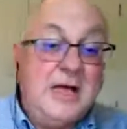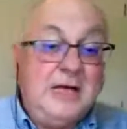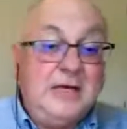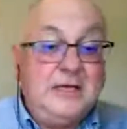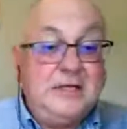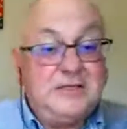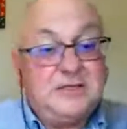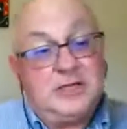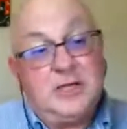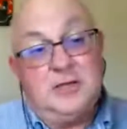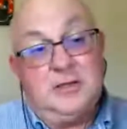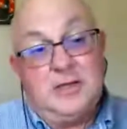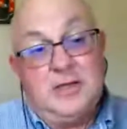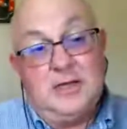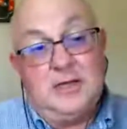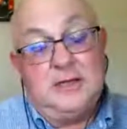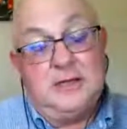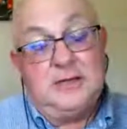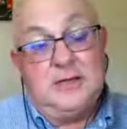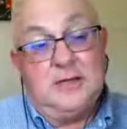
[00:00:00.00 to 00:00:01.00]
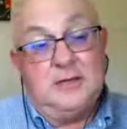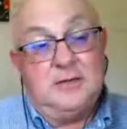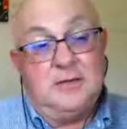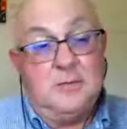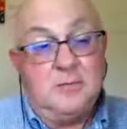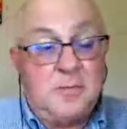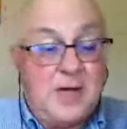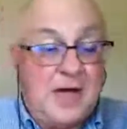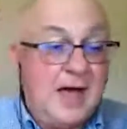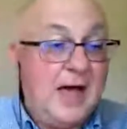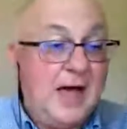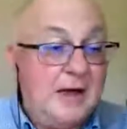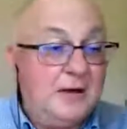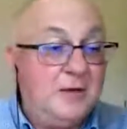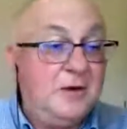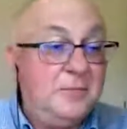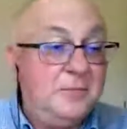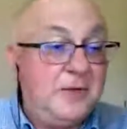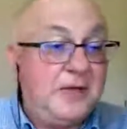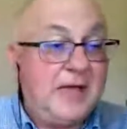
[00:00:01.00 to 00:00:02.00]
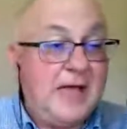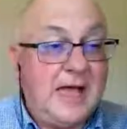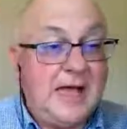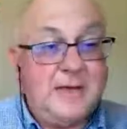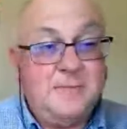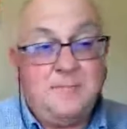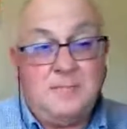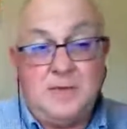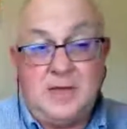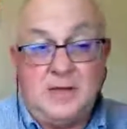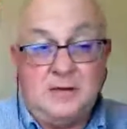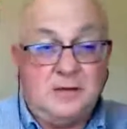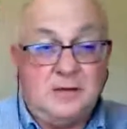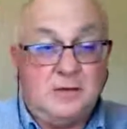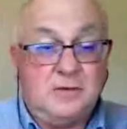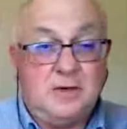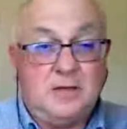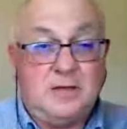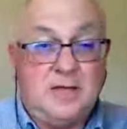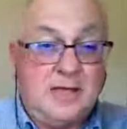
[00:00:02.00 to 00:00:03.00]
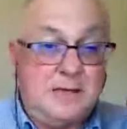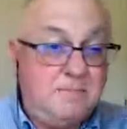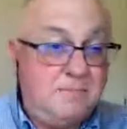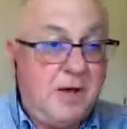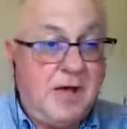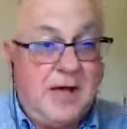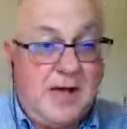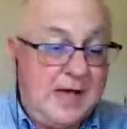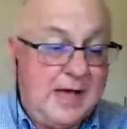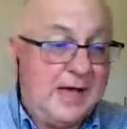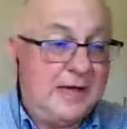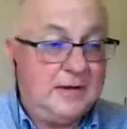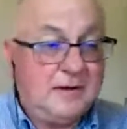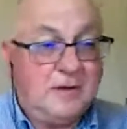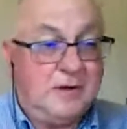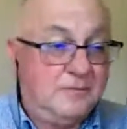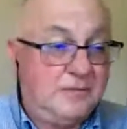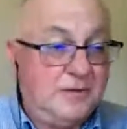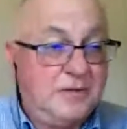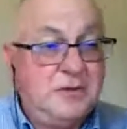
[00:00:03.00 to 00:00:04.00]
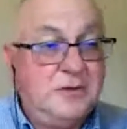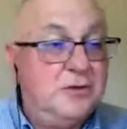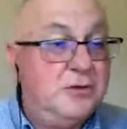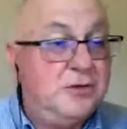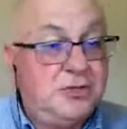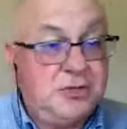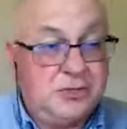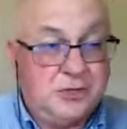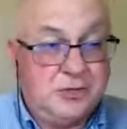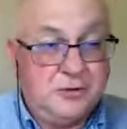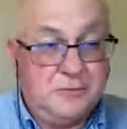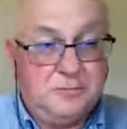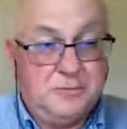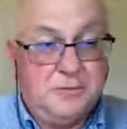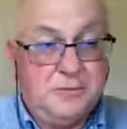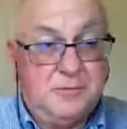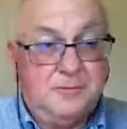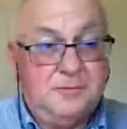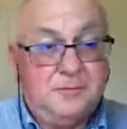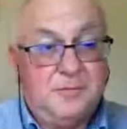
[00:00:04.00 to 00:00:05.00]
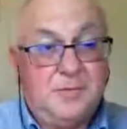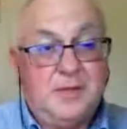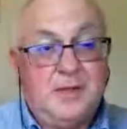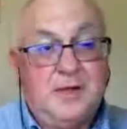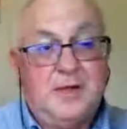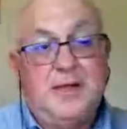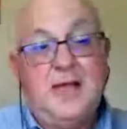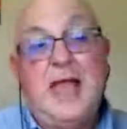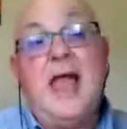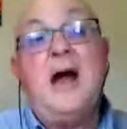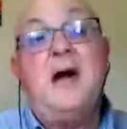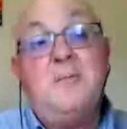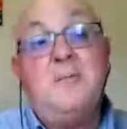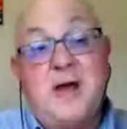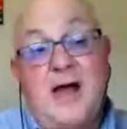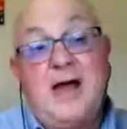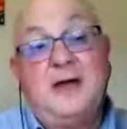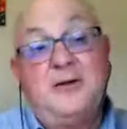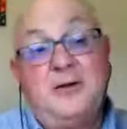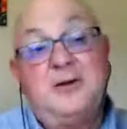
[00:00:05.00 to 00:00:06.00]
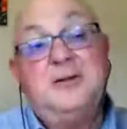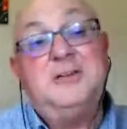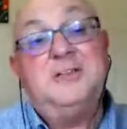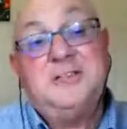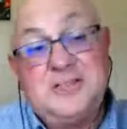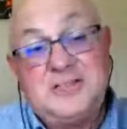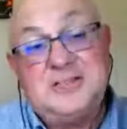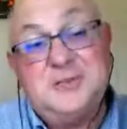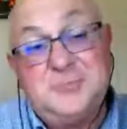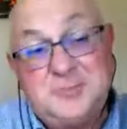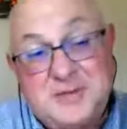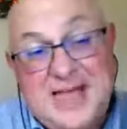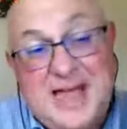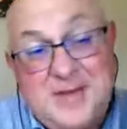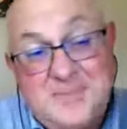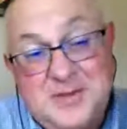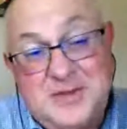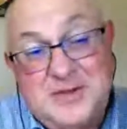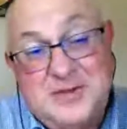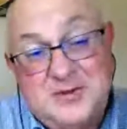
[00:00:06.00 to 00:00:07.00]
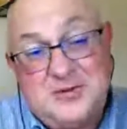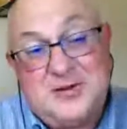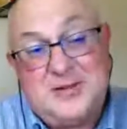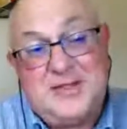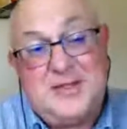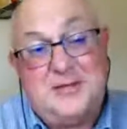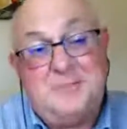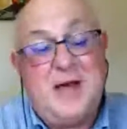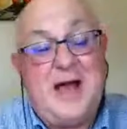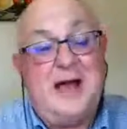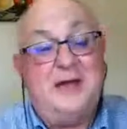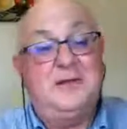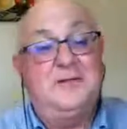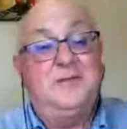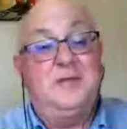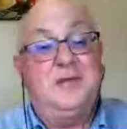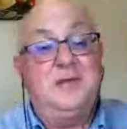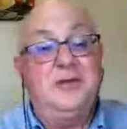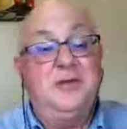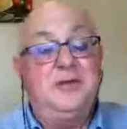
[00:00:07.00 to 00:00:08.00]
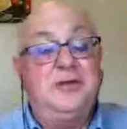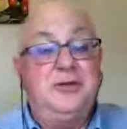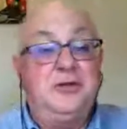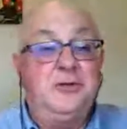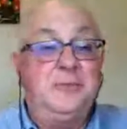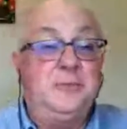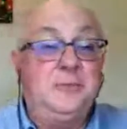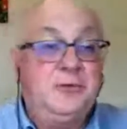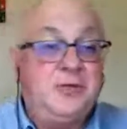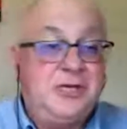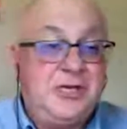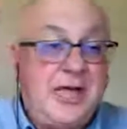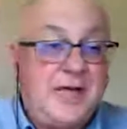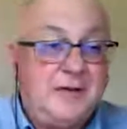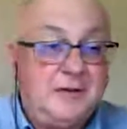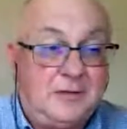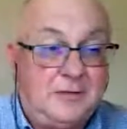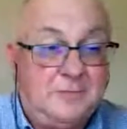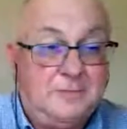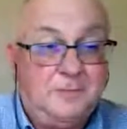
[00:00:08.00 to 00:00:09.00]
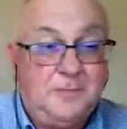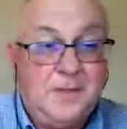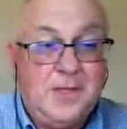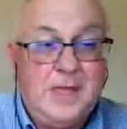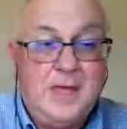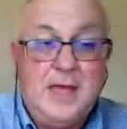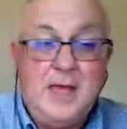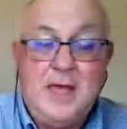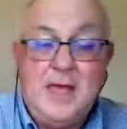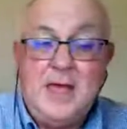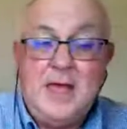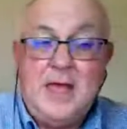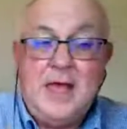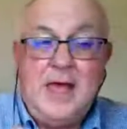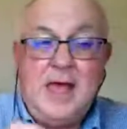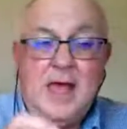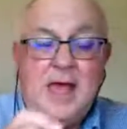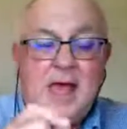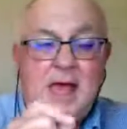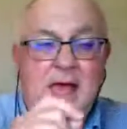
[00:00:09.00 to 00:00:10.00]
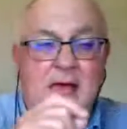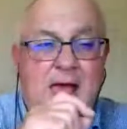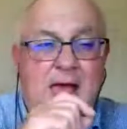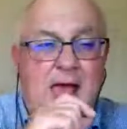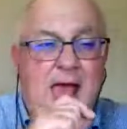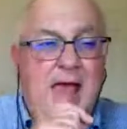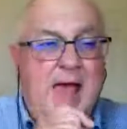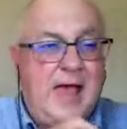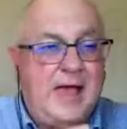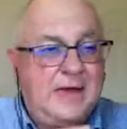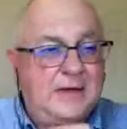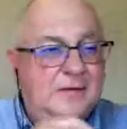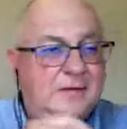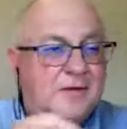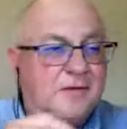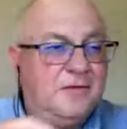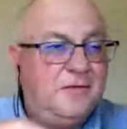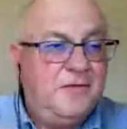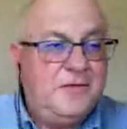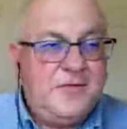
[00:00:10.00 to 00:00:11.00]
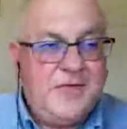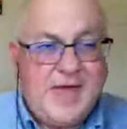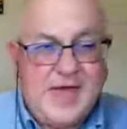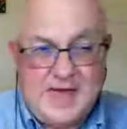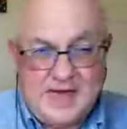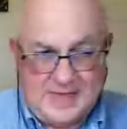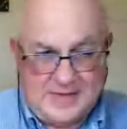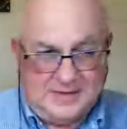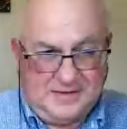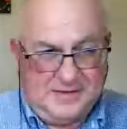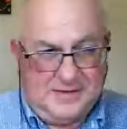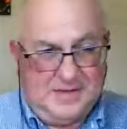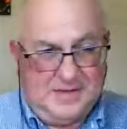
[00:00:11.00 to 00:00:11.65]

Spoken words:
so that Mahara became integrally part of a YouTube, our Mahara instance became integrally part of a YouTube channel. And that